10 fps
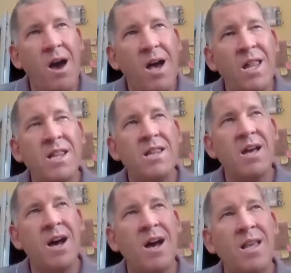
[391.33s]
I
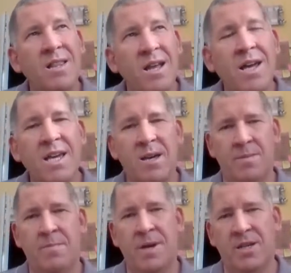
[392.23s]
like
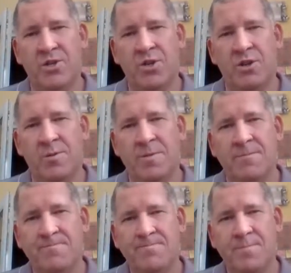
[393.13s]
my job,
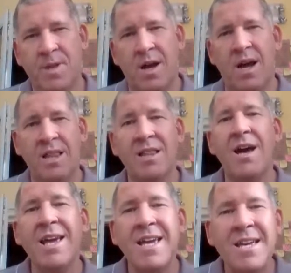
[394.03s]
I
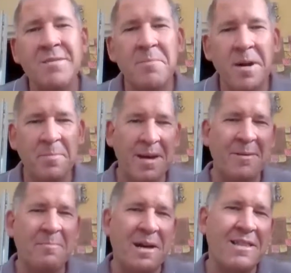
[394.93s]
like my
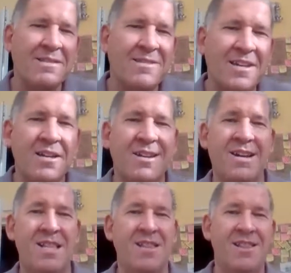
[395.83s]
bank balance, and
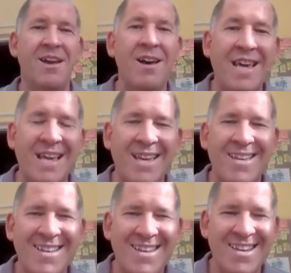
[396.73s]
I like
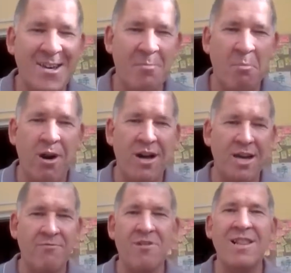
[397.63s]

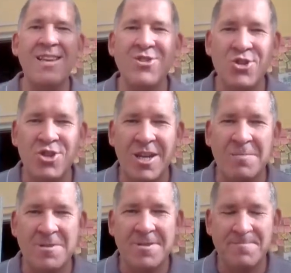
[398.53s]
my
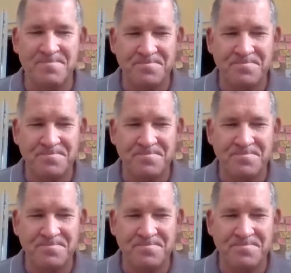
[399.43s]
relationships.